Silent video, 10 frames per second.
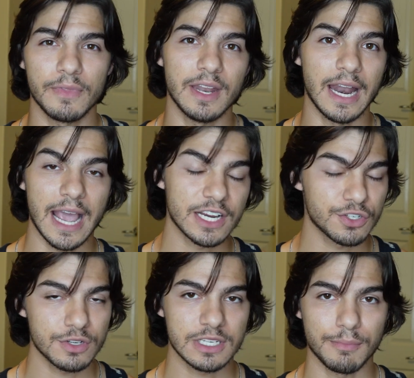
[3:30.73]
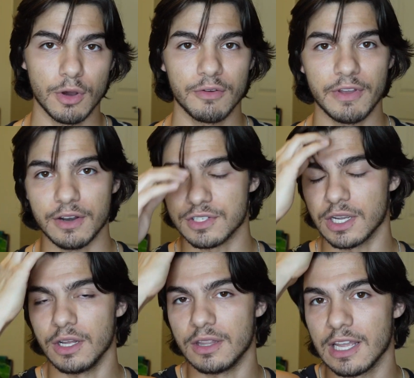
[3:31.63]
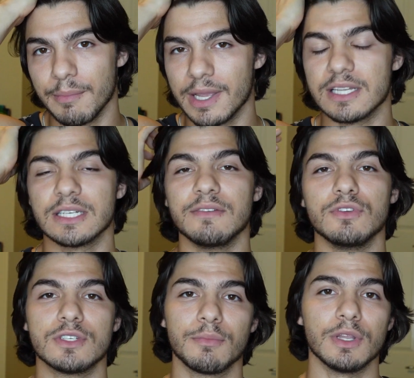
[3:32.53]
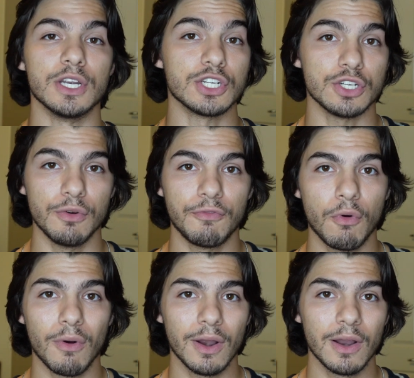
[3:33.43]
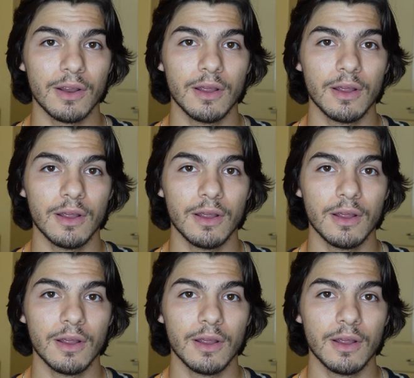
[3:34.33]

And an extrinsic motivator is a good thing because it gives you something to shoot for.